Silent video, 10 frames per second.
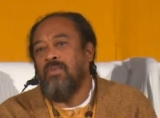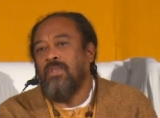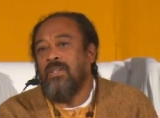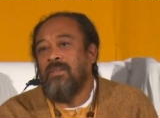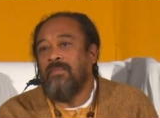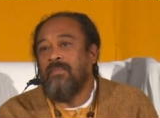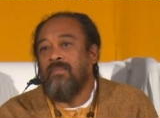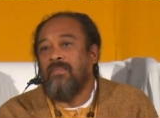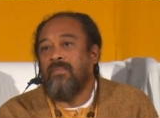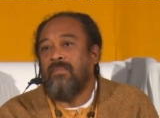Mooji?
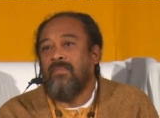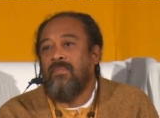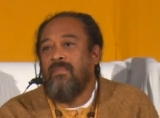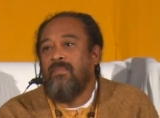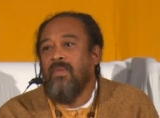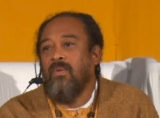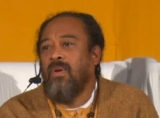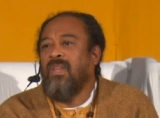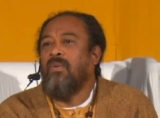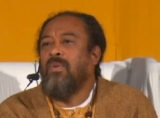
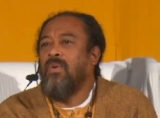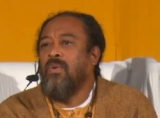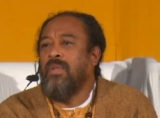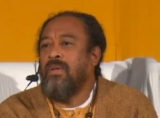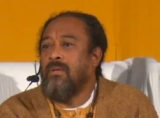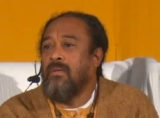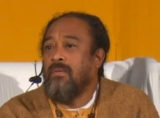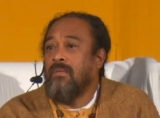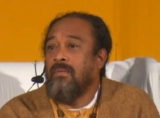What can we do with it?